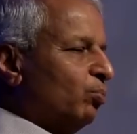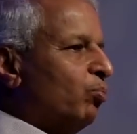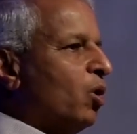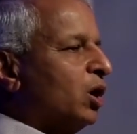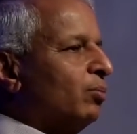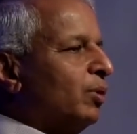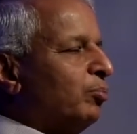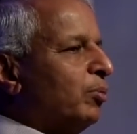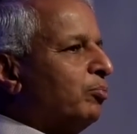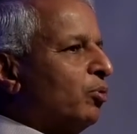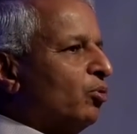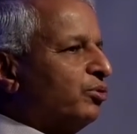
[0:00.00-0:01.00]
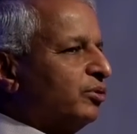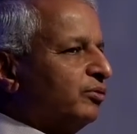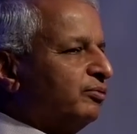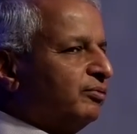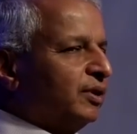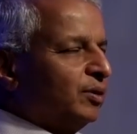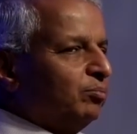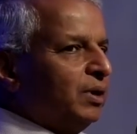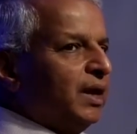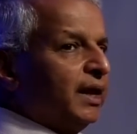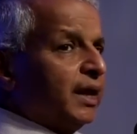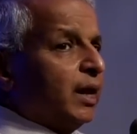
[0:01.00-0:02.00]
bottom-up approach of
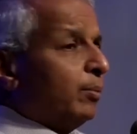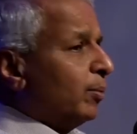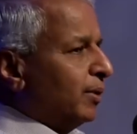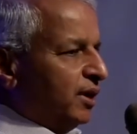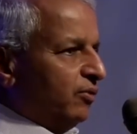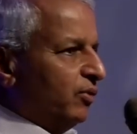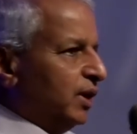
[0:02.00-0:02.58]
building capability